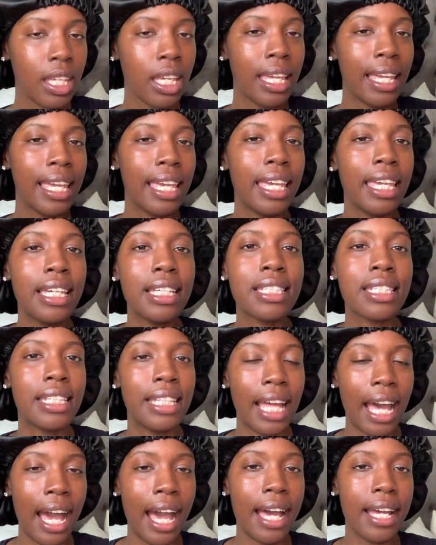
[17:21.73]
He is
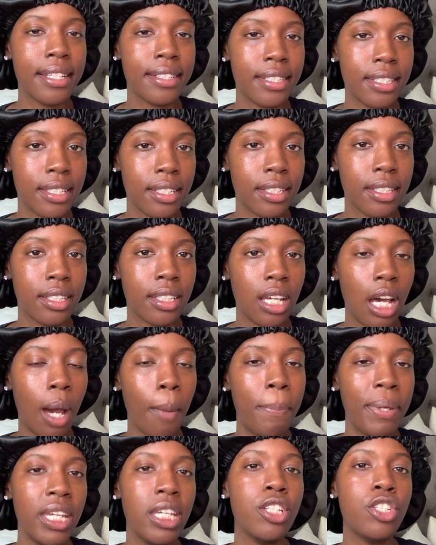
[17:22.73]
not a
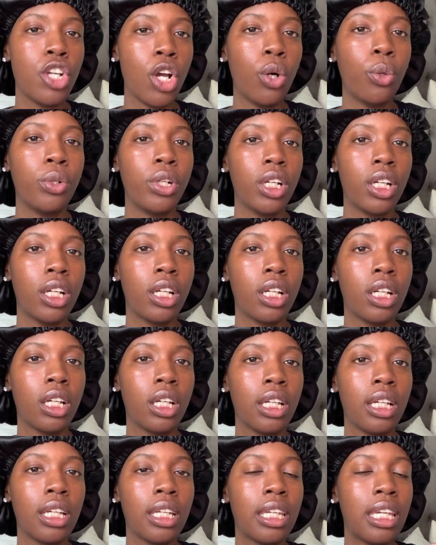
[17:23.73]
peach holder.
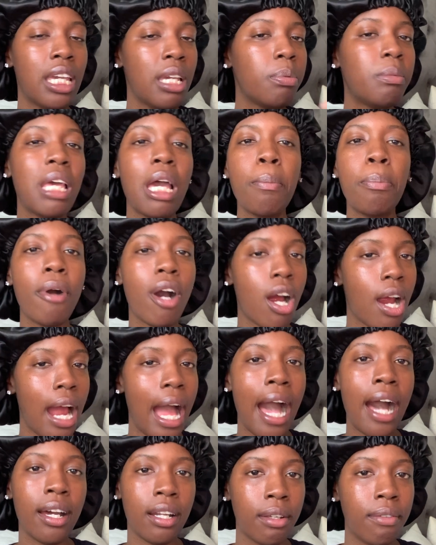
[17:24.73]
Keep that part
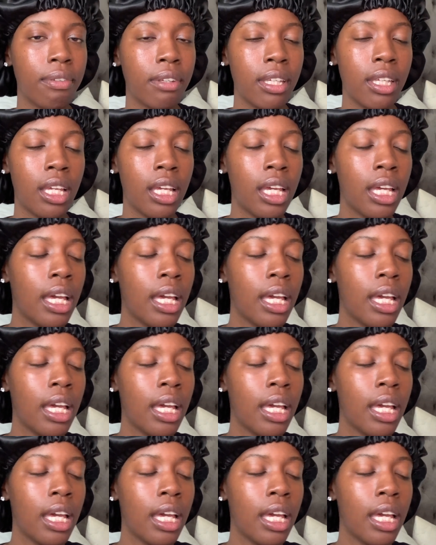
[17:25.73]
out of it.